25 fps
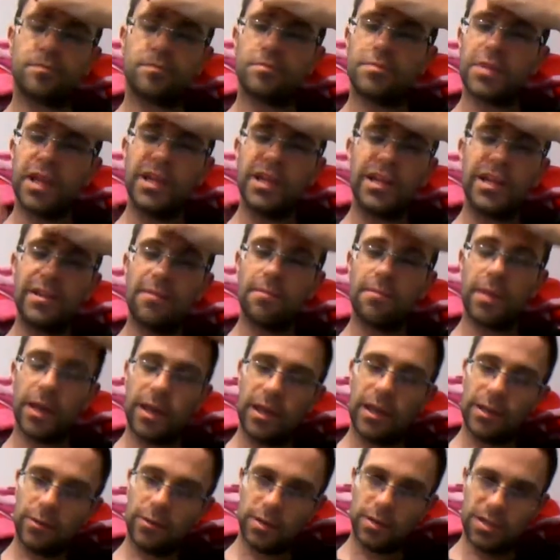and it didn't
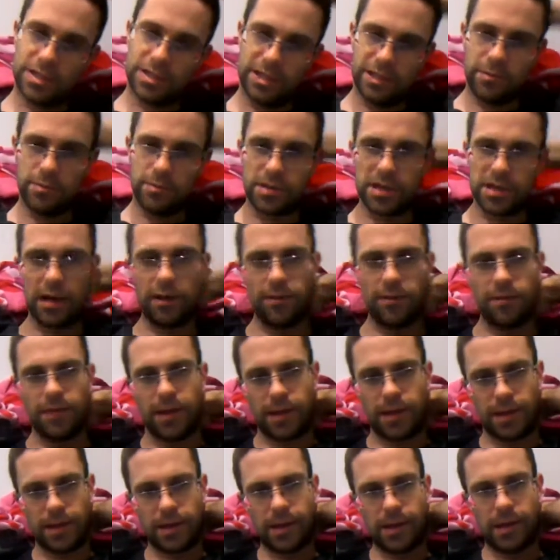make any noise. And it was kind of
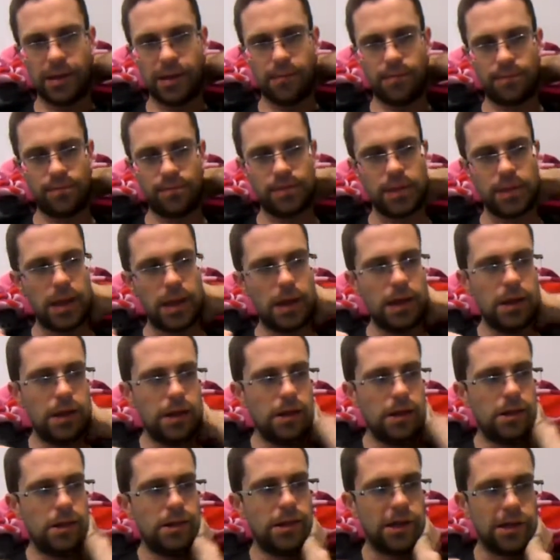like
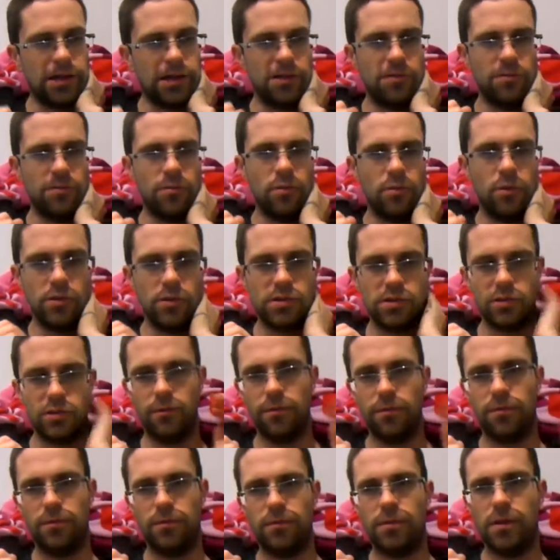a more
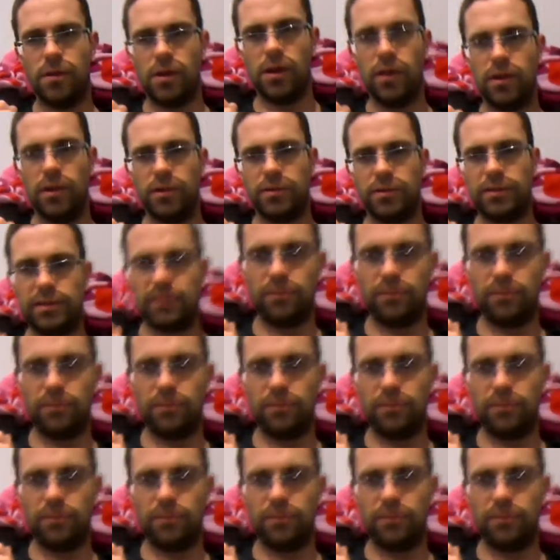sort of